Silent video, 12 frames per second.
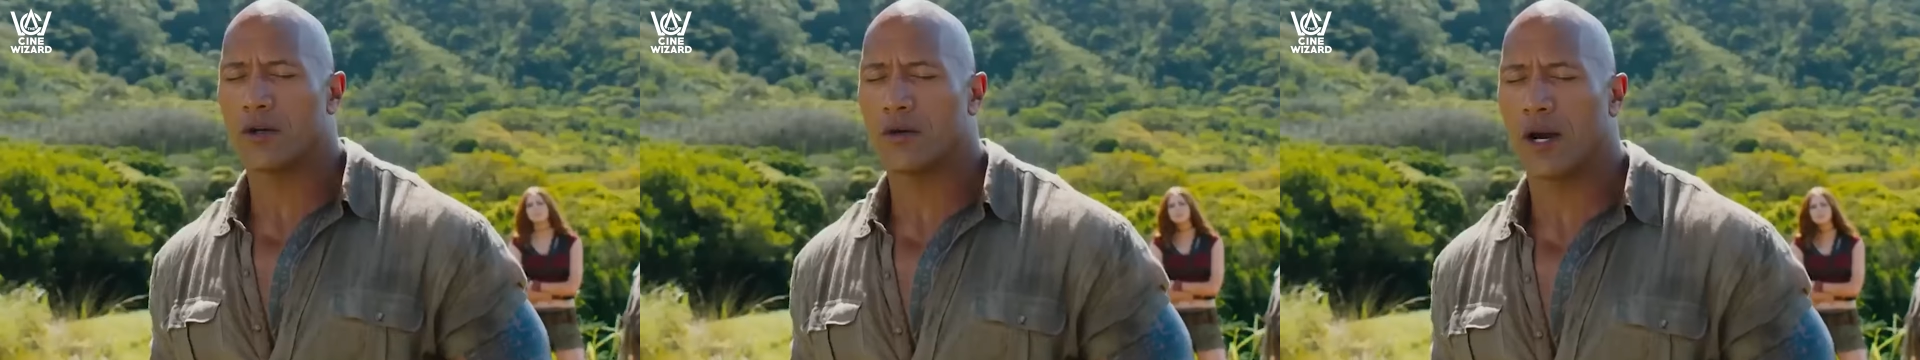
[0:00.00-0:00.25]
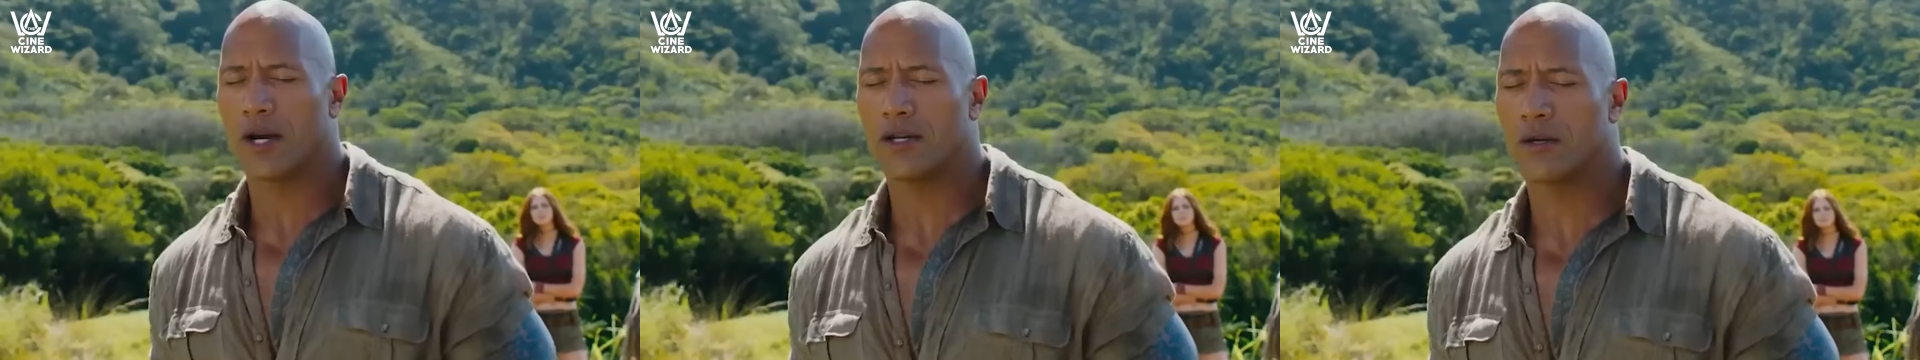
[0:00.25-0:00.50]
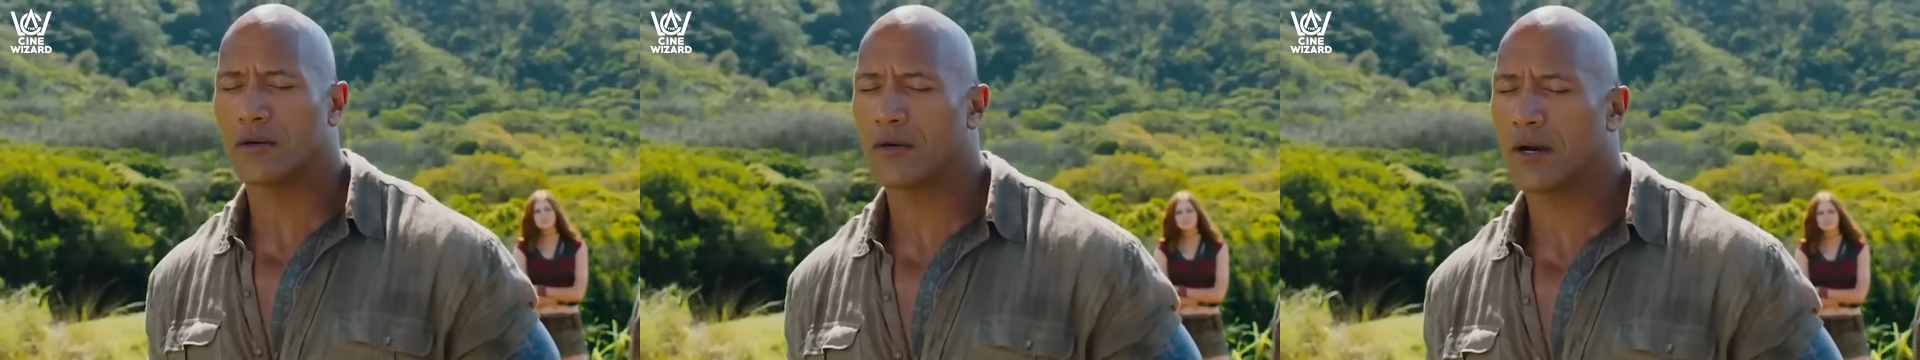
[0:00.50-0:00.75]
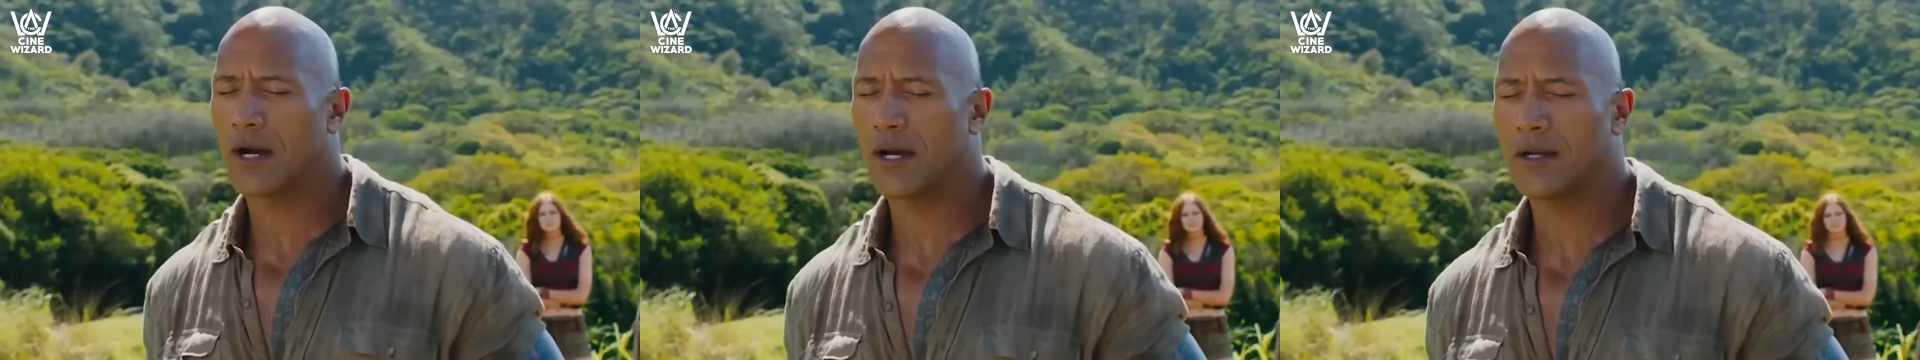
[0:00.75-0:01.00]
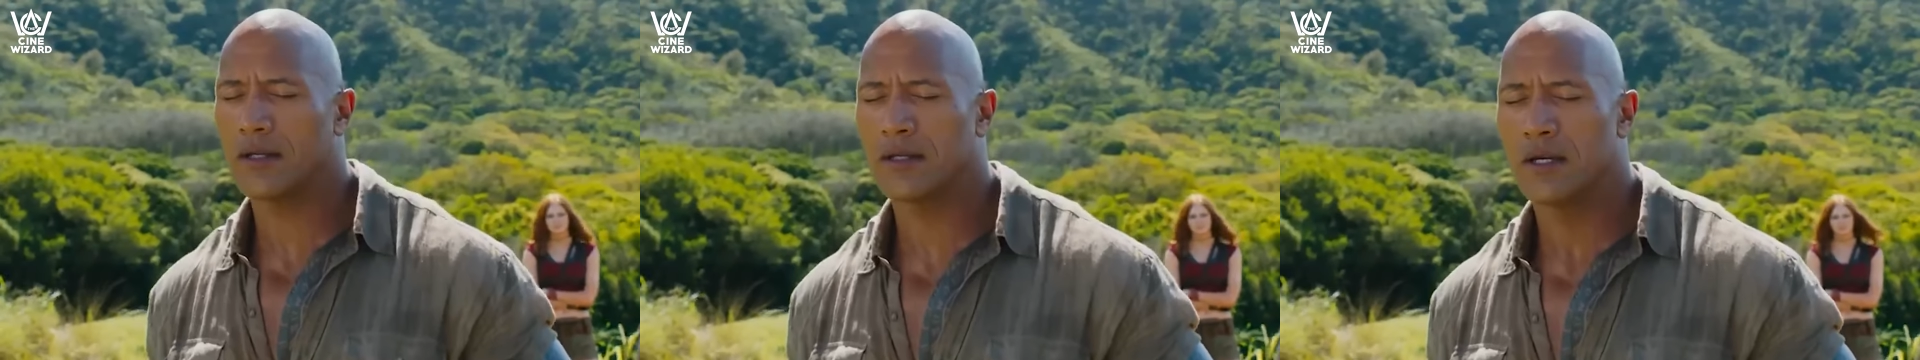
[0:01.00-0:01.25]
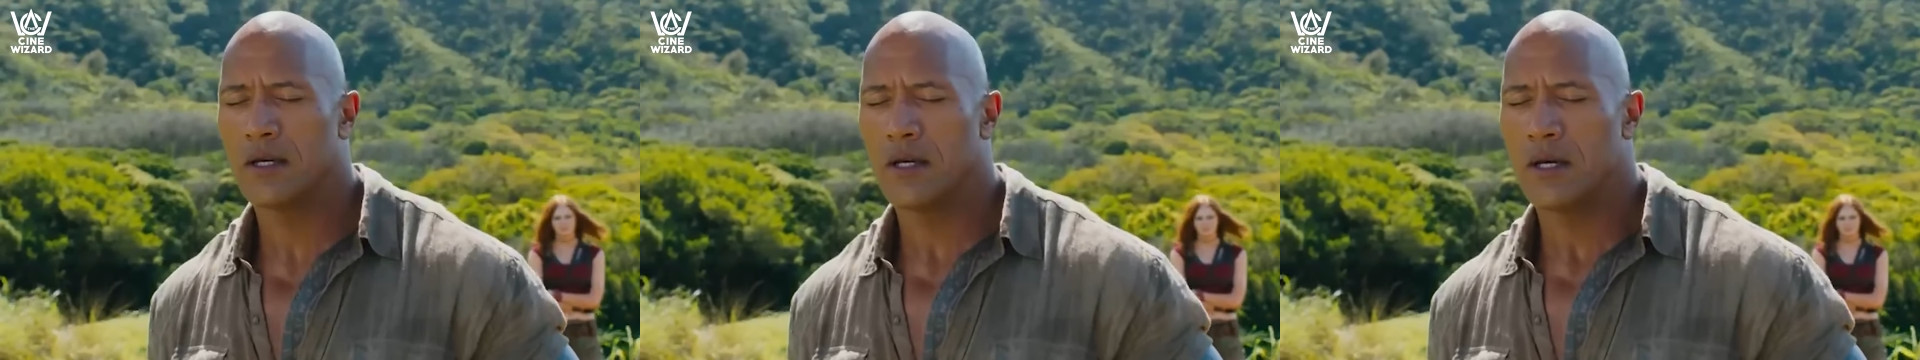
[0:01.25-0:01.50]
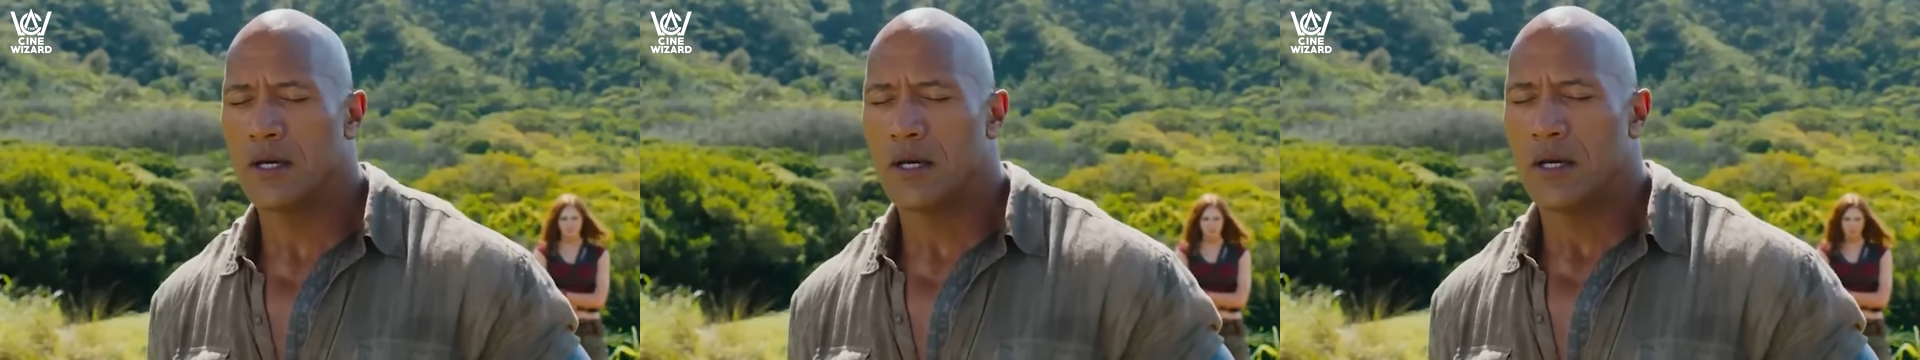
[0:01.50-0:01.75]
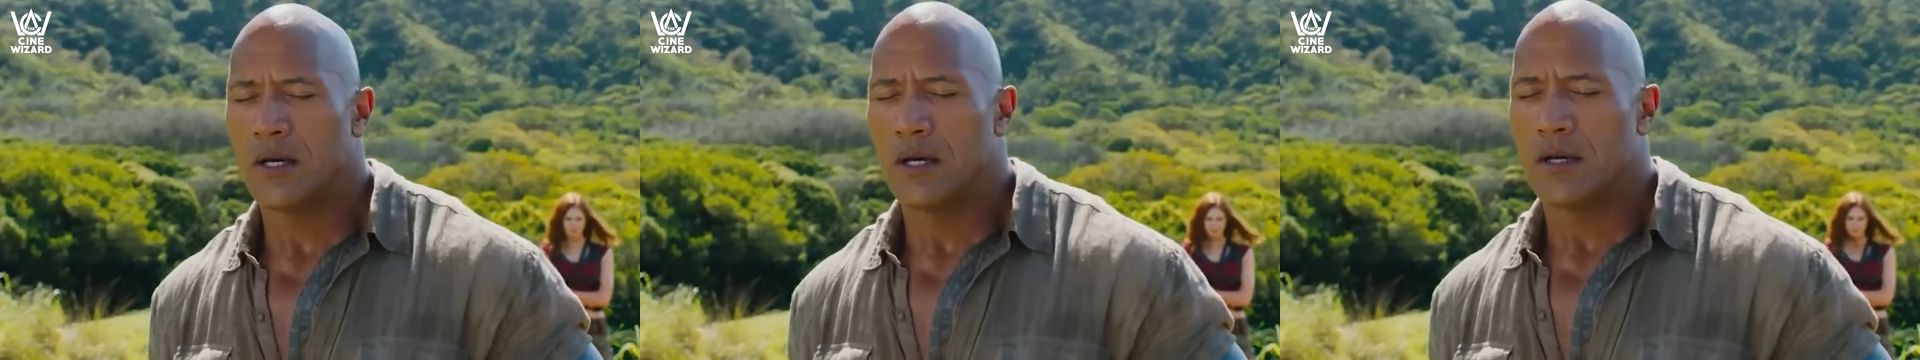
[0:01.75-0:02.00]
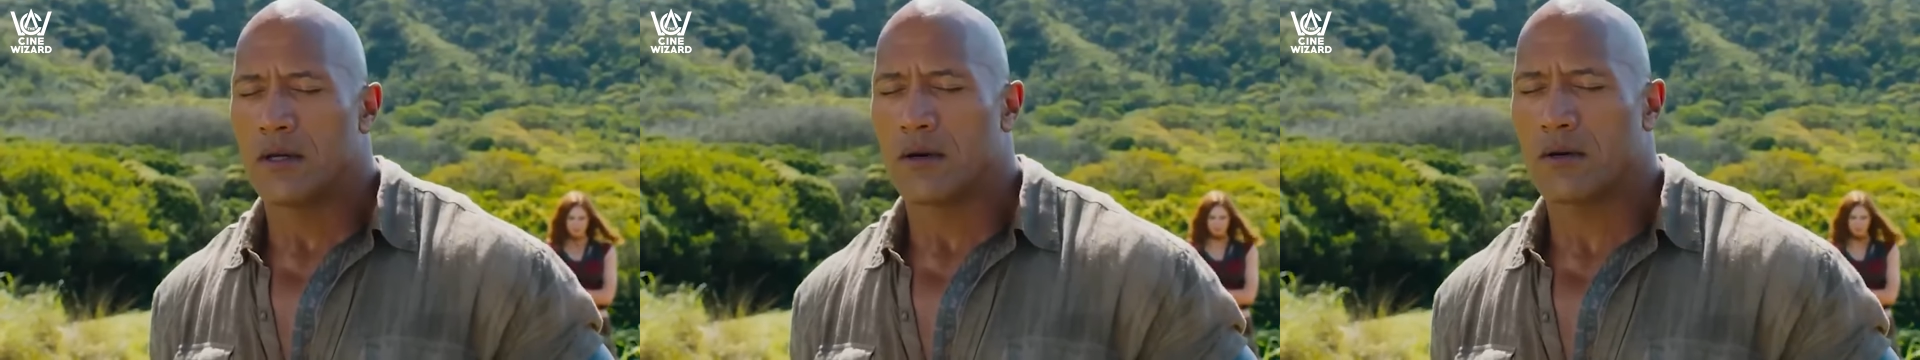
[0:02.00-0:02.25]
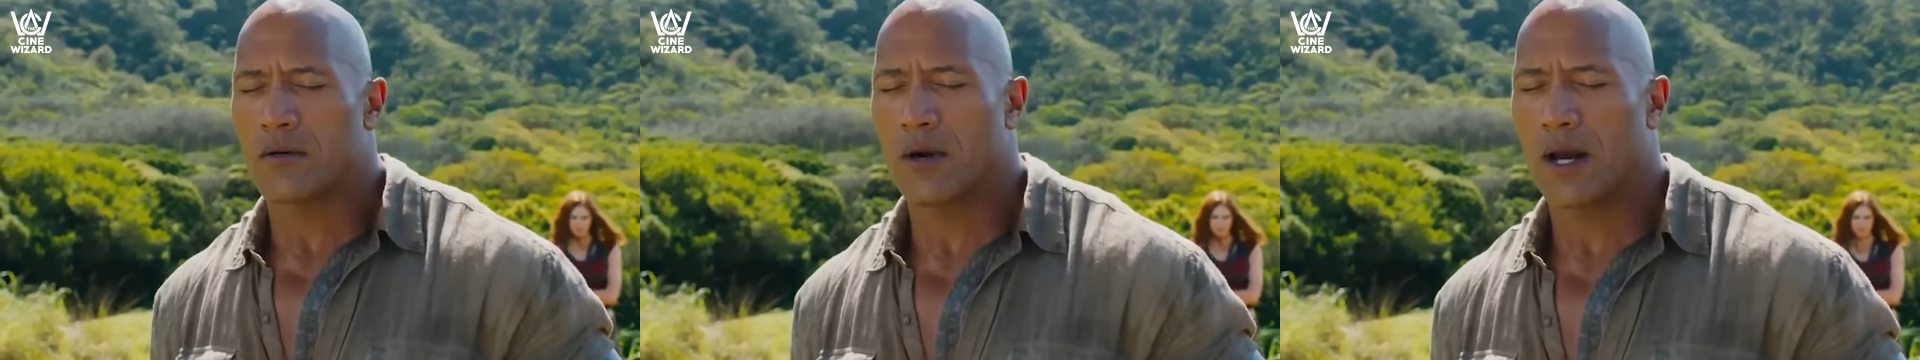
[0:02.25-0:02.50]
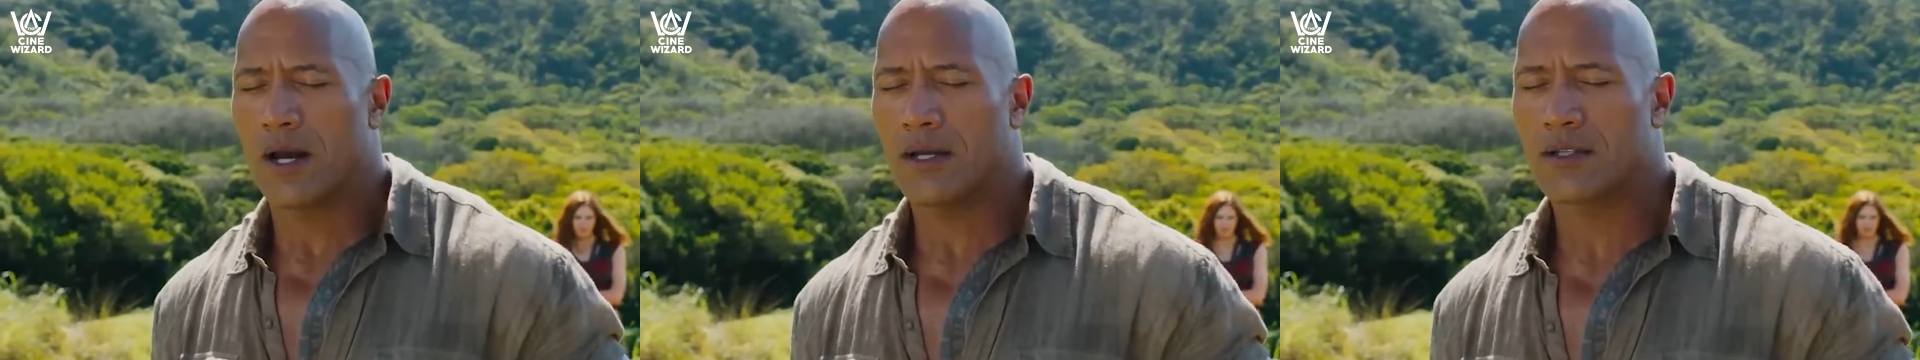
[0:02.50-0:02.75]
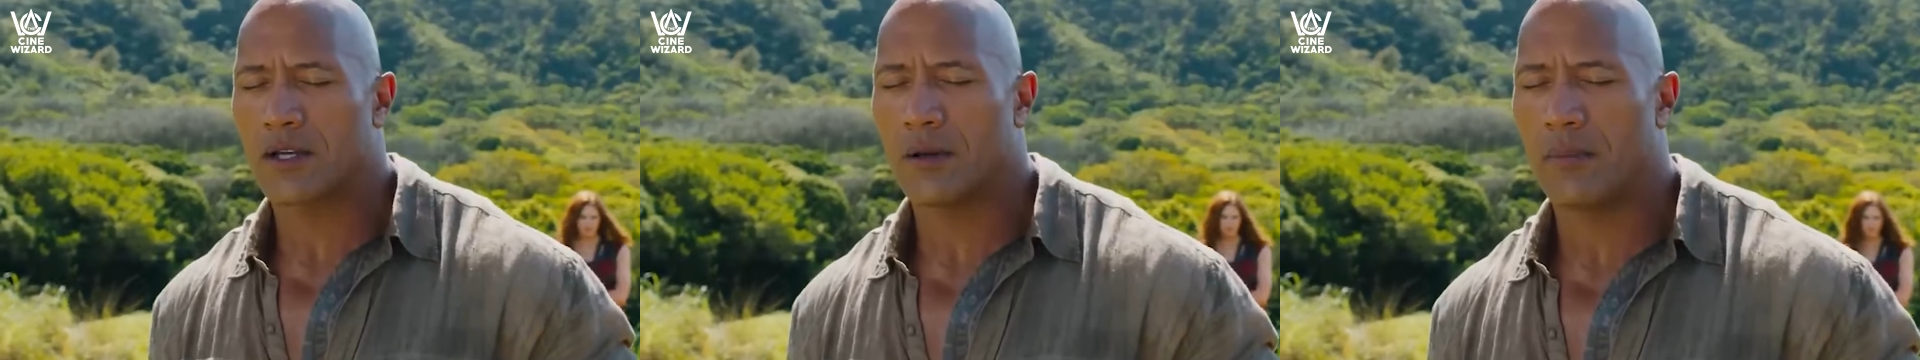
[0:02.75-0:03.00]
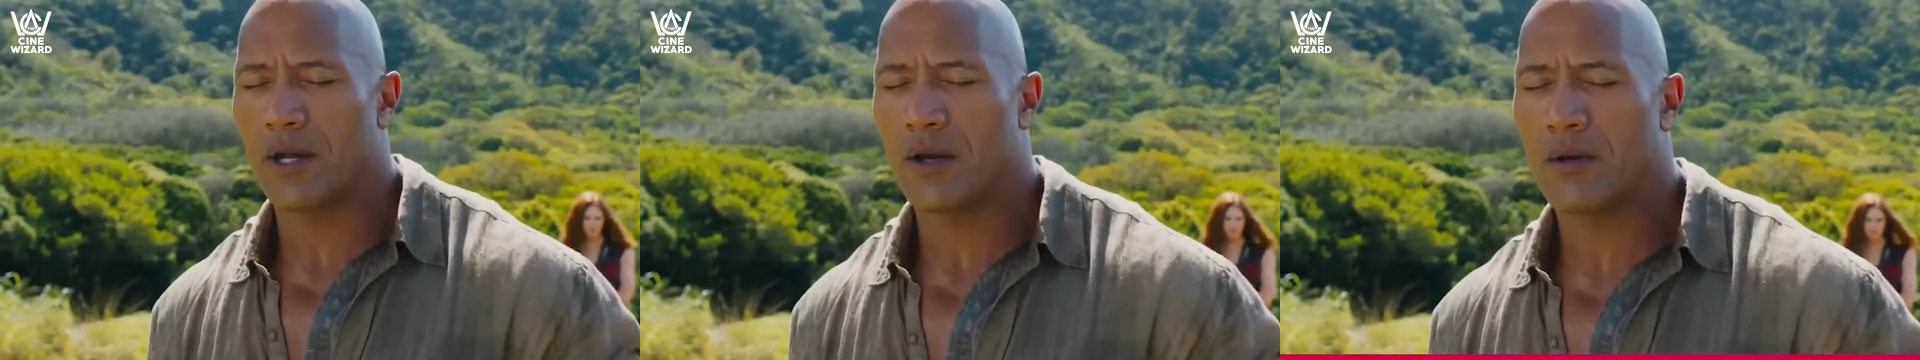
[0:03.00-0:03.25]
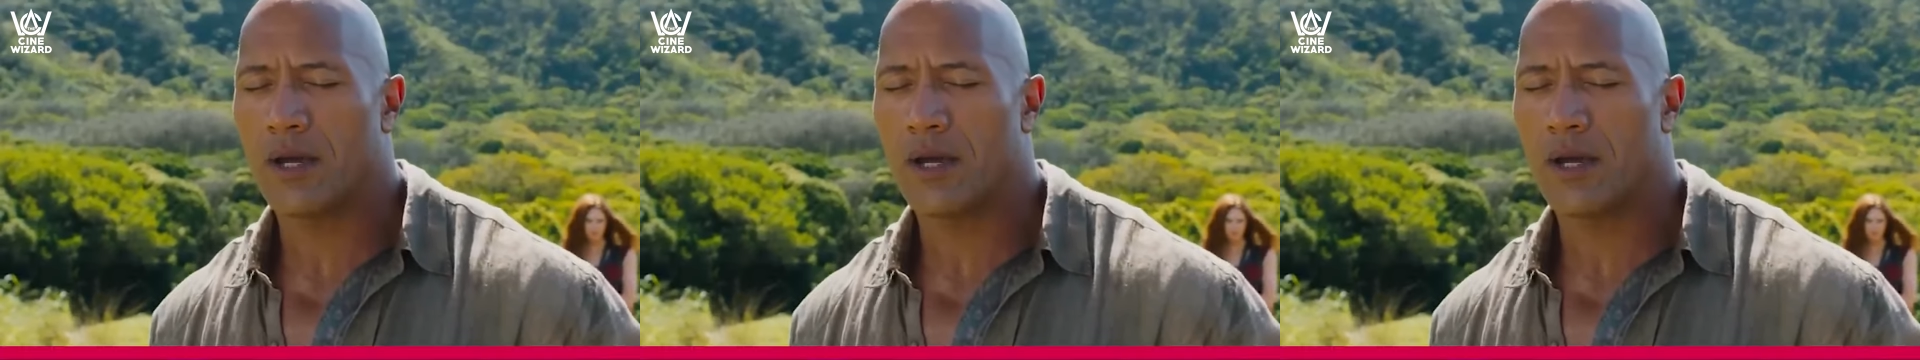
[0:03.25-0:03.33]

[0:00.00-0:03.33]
Don't cry, don't cry. Don't cry, it's gonna be